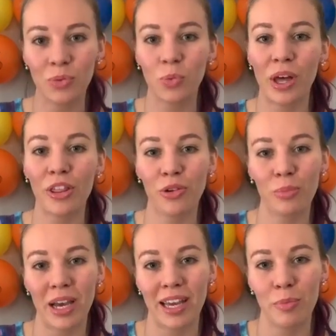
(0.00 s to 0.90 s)
went through
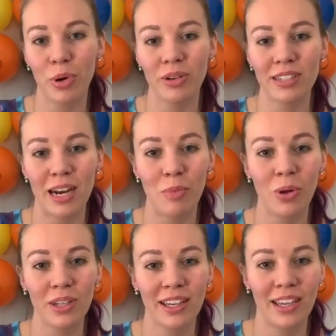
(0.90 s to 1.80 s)
my pearls that I'm
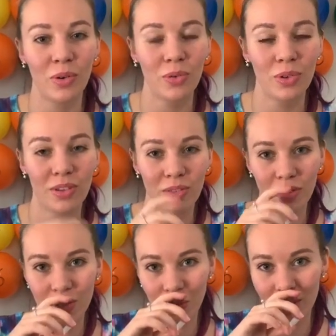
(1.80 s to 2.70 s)
holding and
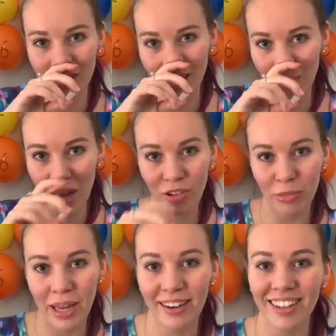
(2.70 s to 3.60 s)
sorted them
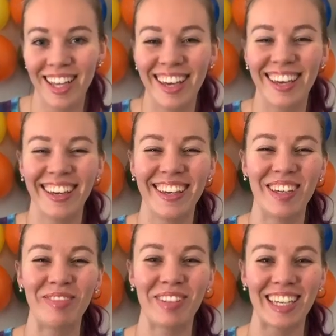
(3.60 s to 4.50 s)
alphabetically
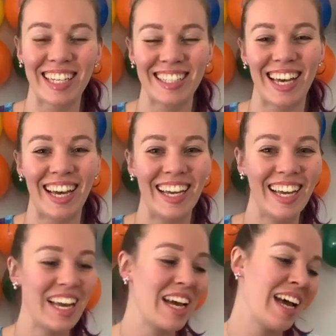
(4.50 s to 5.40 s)
because I
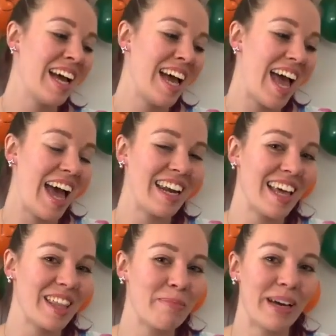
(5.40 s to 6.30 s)
had
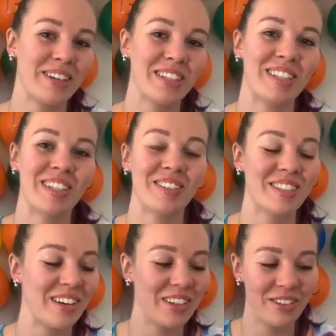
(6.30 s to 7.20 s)
nothing better to do,
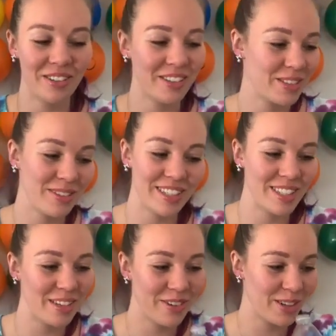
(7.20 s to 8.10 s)
so yours was
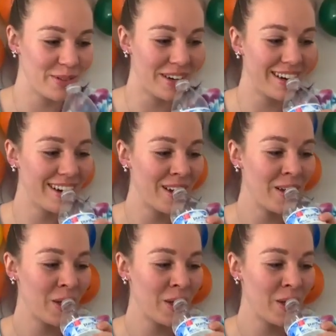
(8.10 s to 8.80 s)
just the first one.